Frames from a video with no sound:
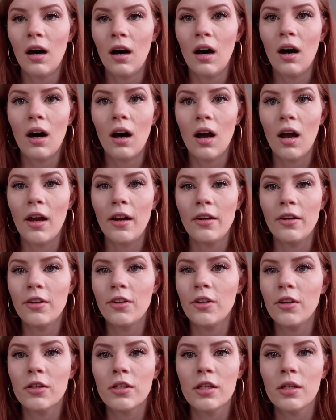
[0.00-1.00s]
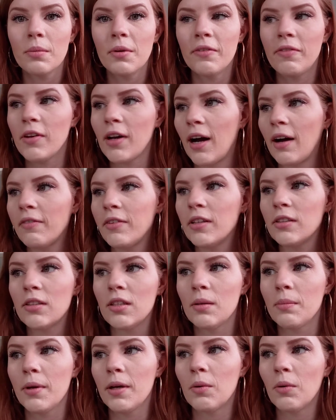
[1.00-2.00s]
on YouTube, if you have
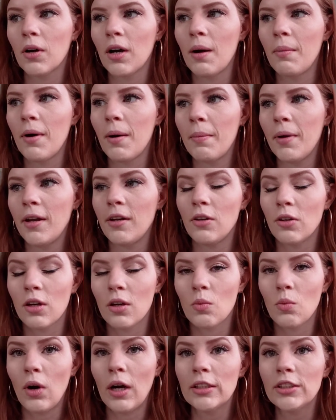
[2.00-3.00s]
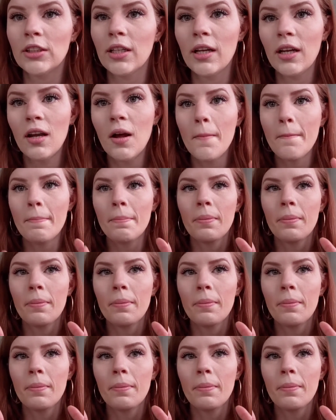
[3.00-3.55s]
YouTube, it will come up and you can watch it.